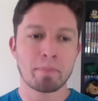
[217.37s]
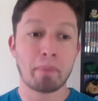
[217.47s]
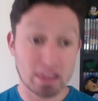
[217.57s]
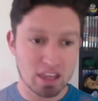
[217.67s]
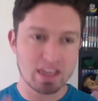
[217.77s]

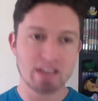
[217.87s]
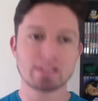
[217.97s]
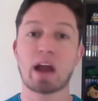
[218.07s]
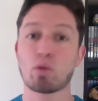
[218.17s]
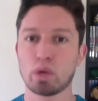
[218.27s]
But the thing
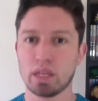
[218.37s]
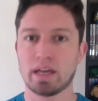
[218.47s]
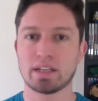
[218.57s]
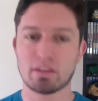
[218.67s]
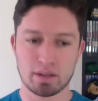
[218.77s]
that I really
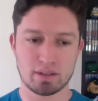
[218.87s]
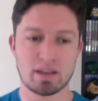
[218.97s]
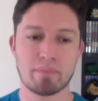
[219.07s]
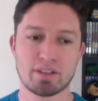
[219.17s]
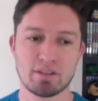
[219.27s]
liked about this
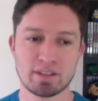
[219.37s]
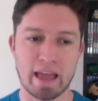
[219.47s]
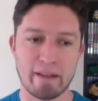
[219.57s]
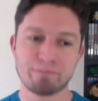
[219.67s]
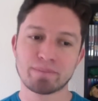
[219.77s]
episode is
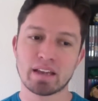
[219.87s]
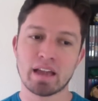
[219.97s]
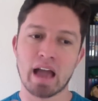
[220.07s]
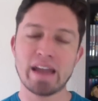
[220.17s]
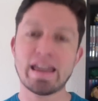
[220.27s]
that,
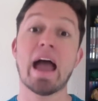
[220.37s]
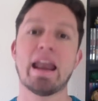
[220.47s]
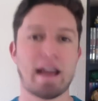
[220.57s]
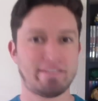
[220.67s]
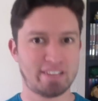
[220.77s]
again,
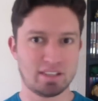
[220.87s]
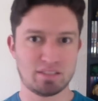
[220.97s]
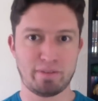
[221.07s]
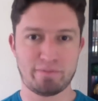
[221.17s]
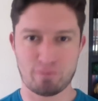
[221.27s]
I've said this
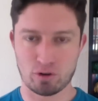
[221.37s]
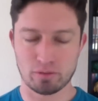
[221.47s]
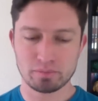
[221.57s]
before,